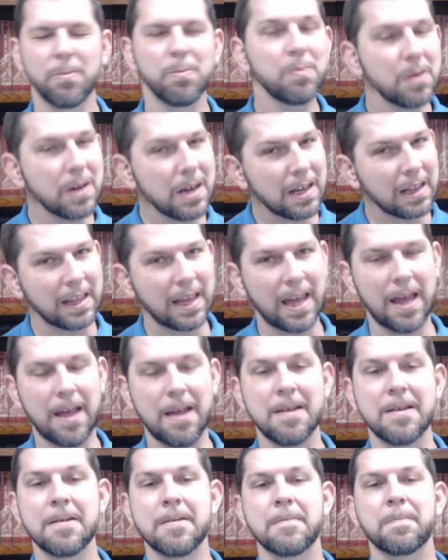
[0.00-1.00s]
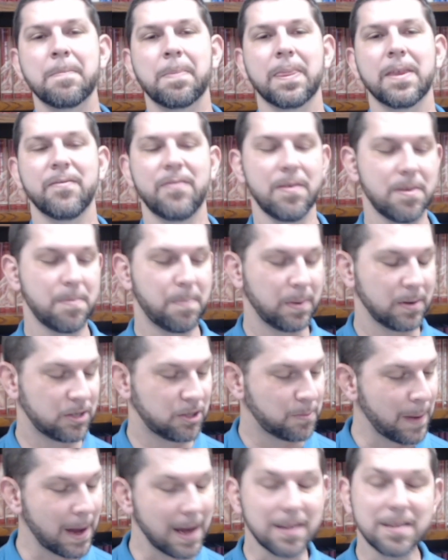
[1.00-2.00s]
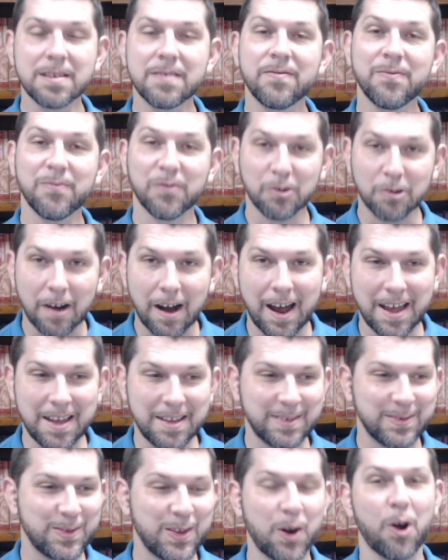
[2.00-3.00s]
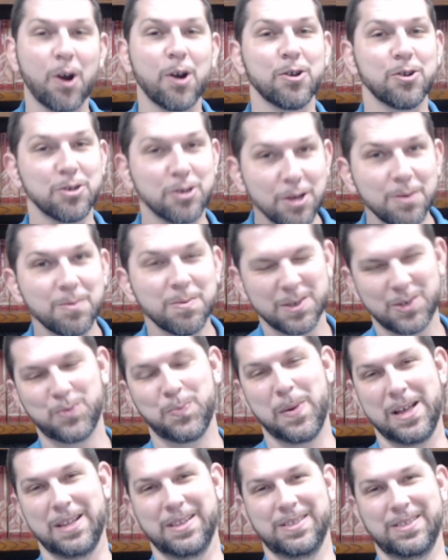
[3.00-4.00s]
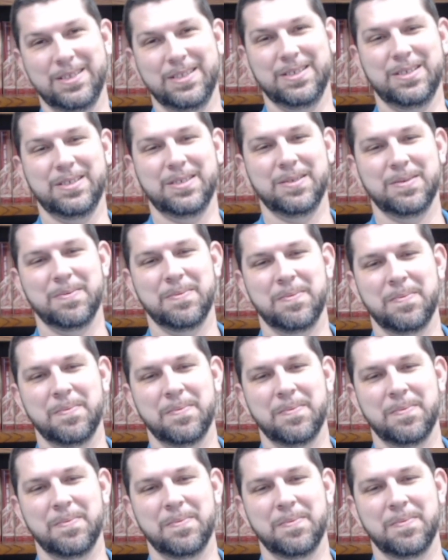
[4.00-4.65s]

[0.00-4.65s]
Really, from the perspective of Christ, there are two responses.